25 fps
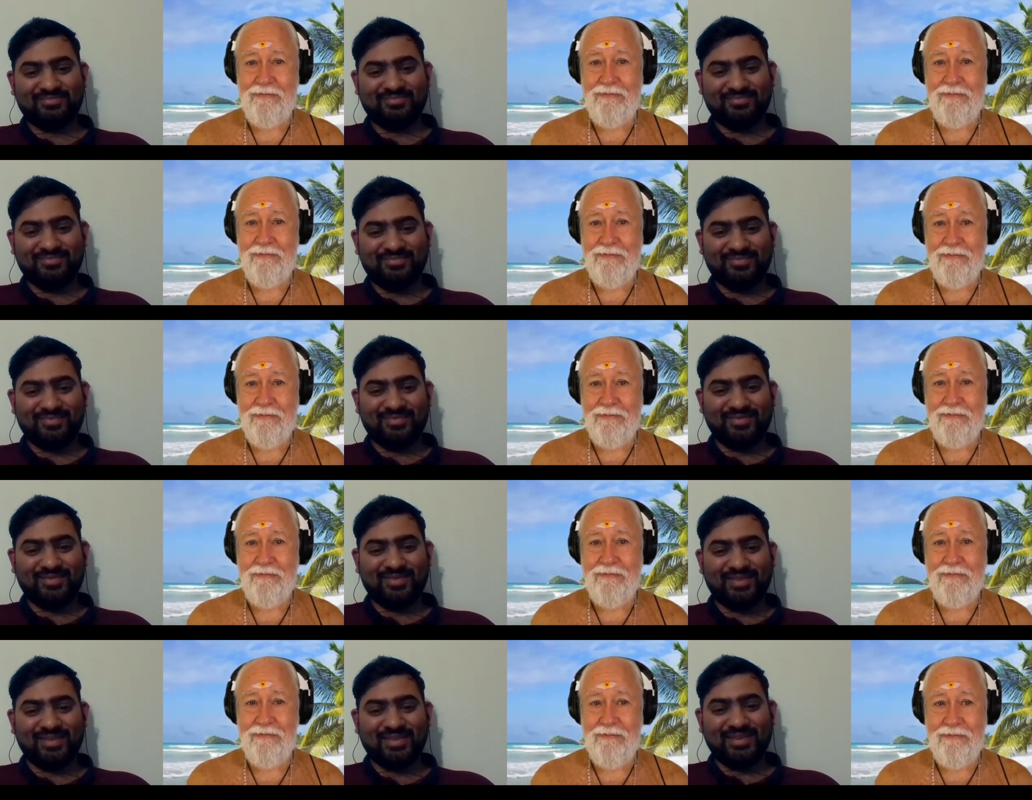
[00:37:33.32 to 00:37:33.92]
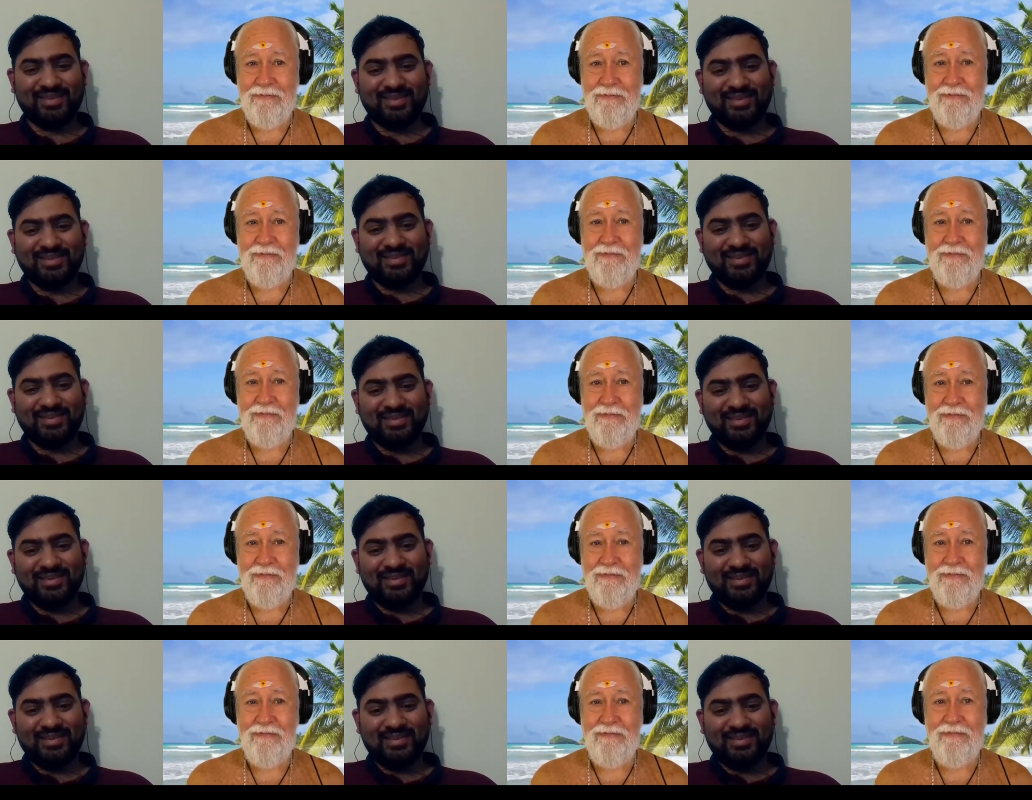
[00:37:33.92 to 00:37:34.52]

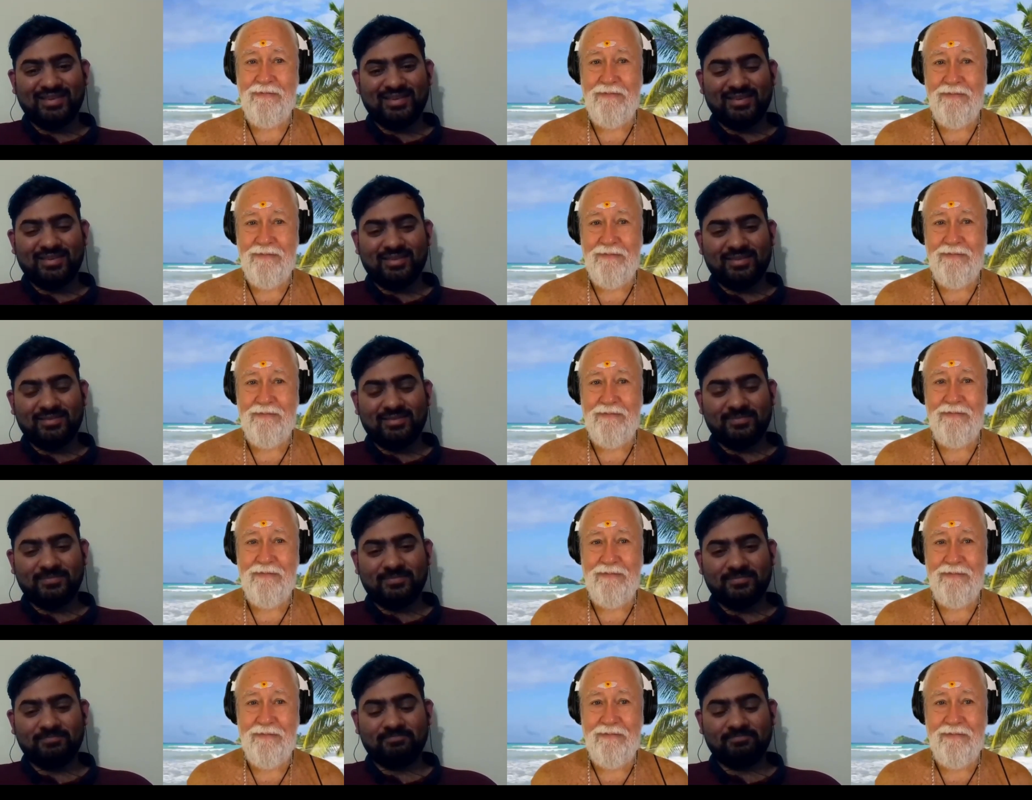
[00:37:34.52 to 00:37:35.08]
[no speech]